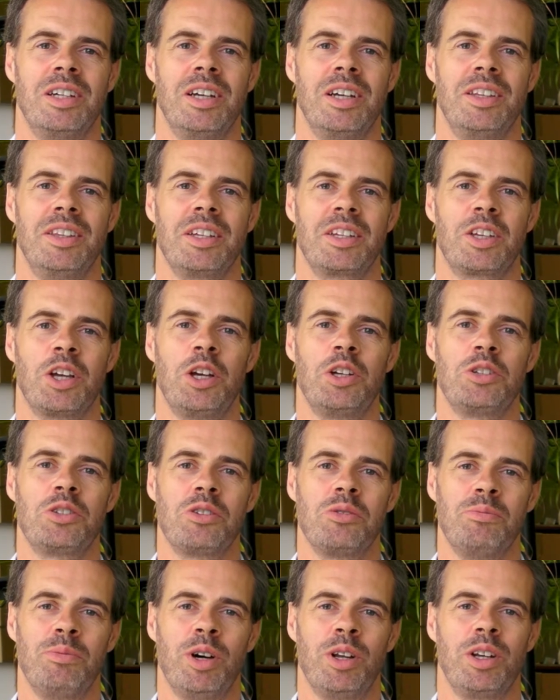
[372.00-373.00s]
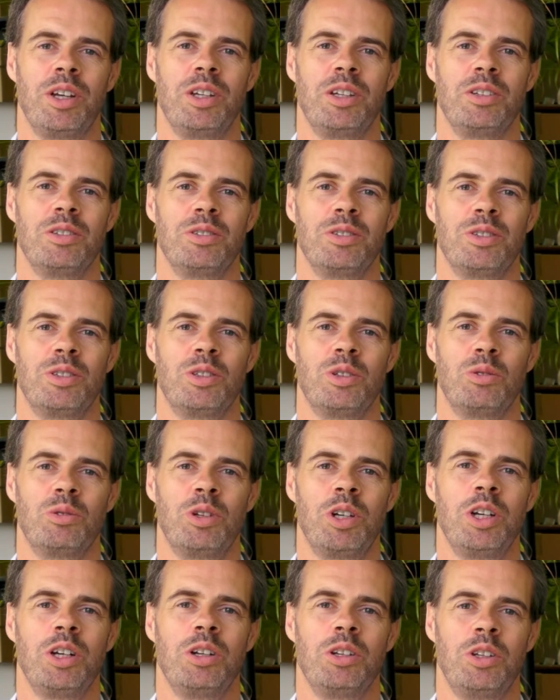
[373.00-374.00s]
In the case of money, the
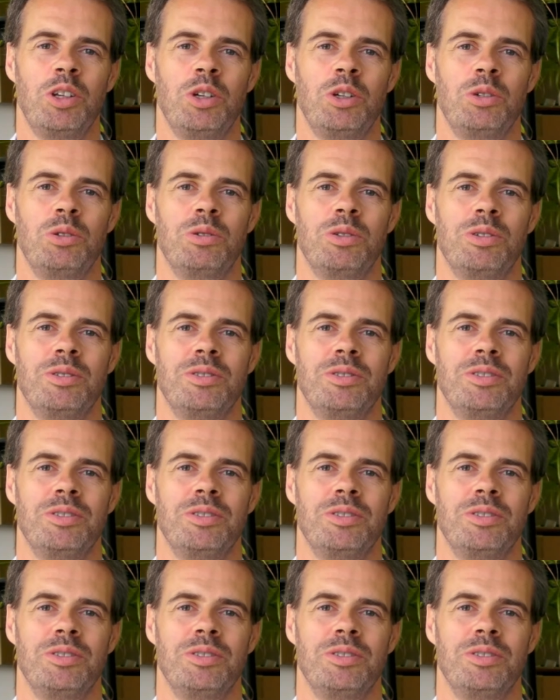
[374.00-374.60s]
real you